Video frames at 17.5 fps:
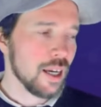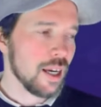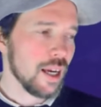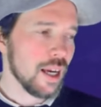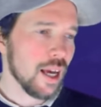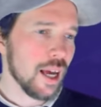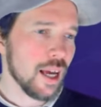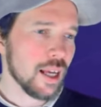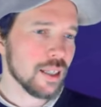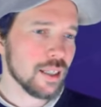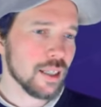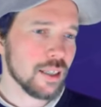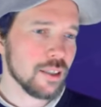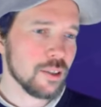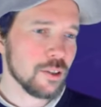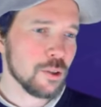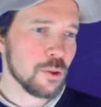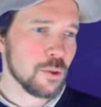and
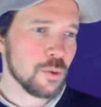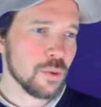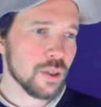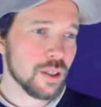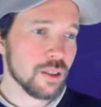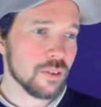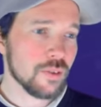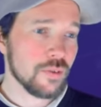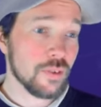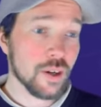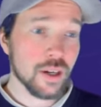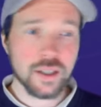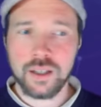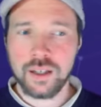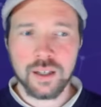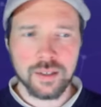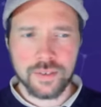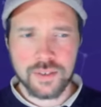you will find a
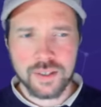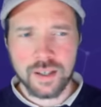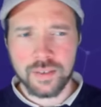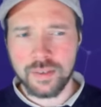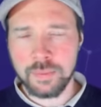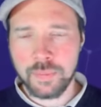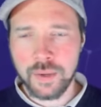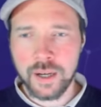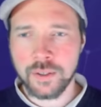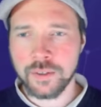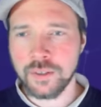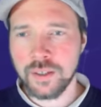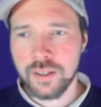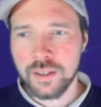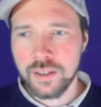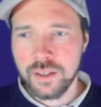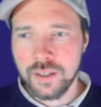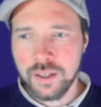lot of stuff about
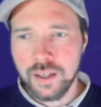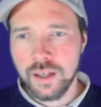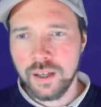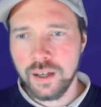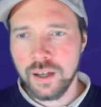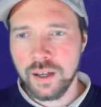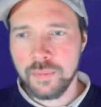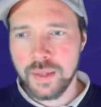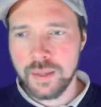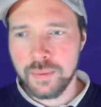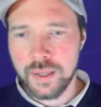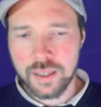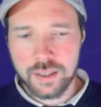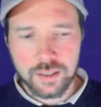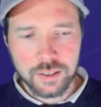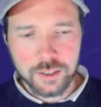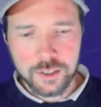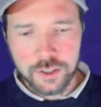
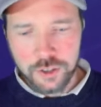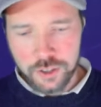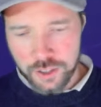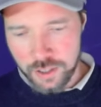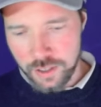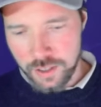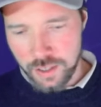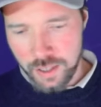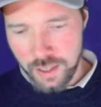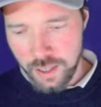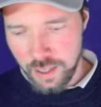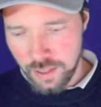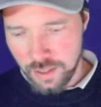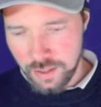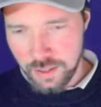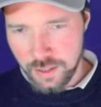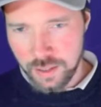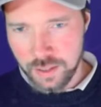mathematical logic
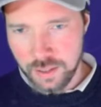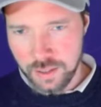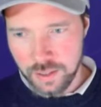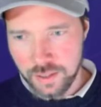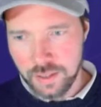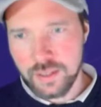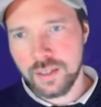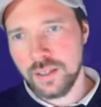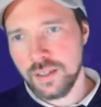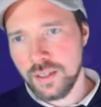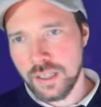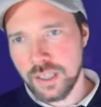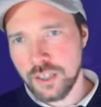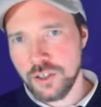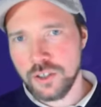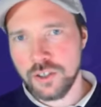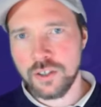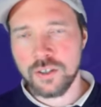and
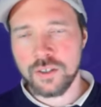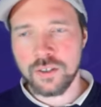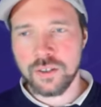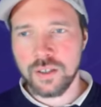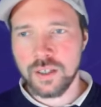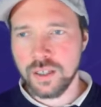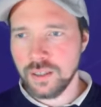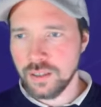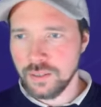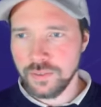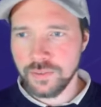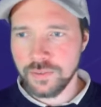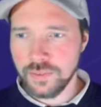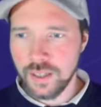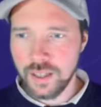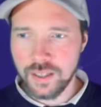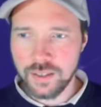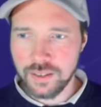induction and
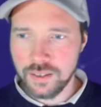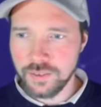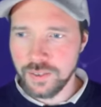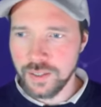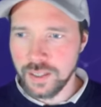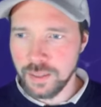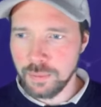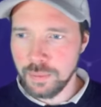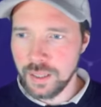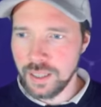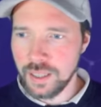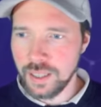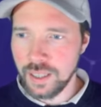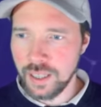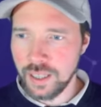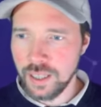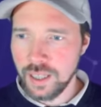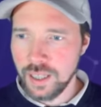
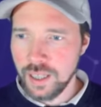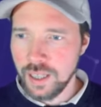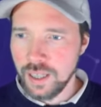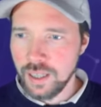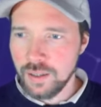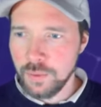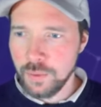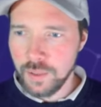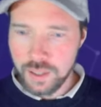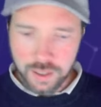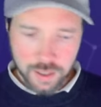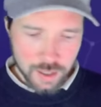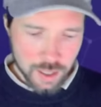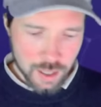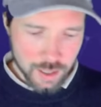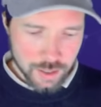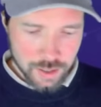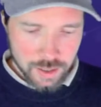definability,
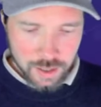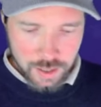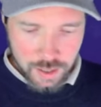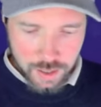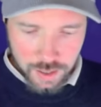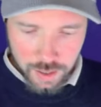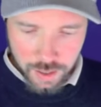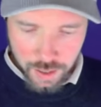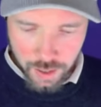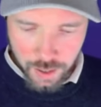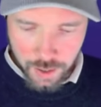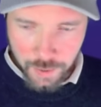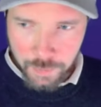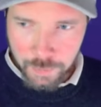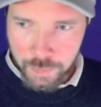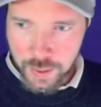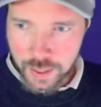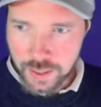whatnot.
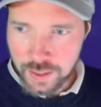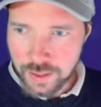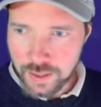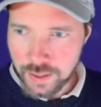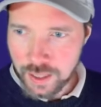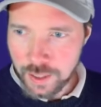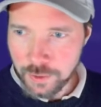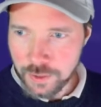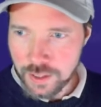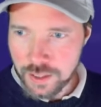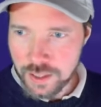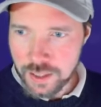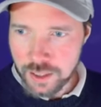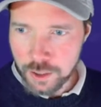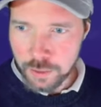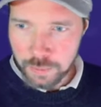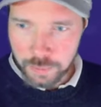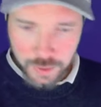But now this is
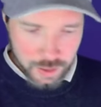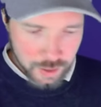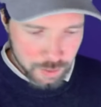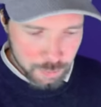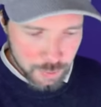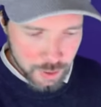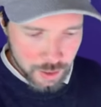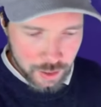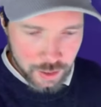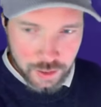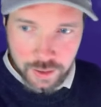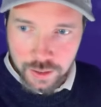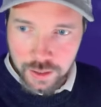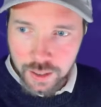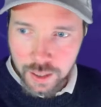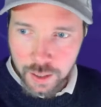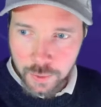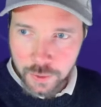completely beyond
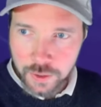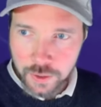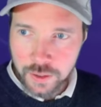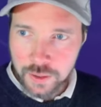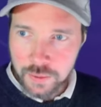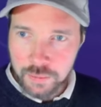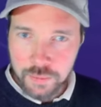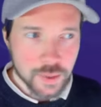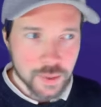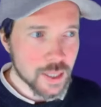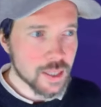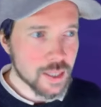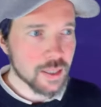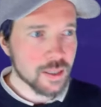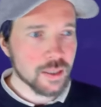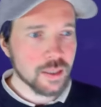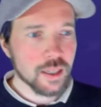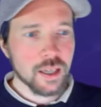our
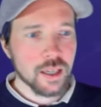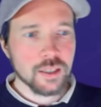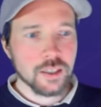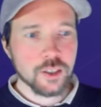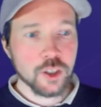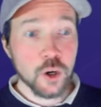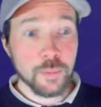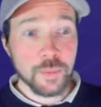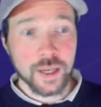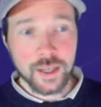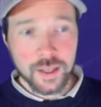present topic.